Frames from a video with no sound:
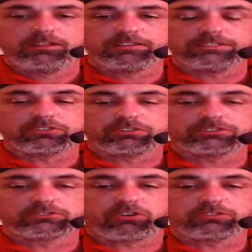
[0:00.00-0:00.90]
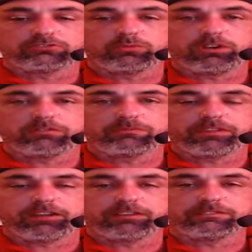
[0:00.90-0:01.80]
He's on this card as well.
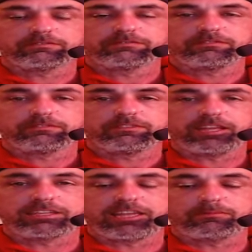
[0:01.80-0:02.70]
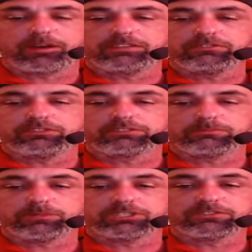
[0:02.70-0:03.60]
That came by heel hook
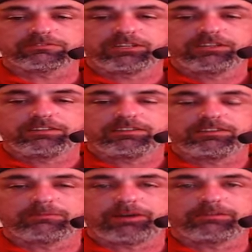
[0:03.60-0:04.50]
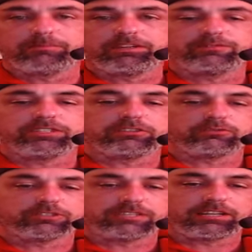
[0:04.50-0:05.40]
submission in about
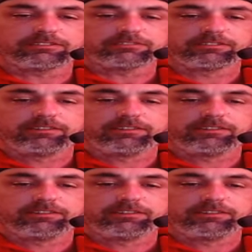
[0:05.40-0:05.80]
1:53.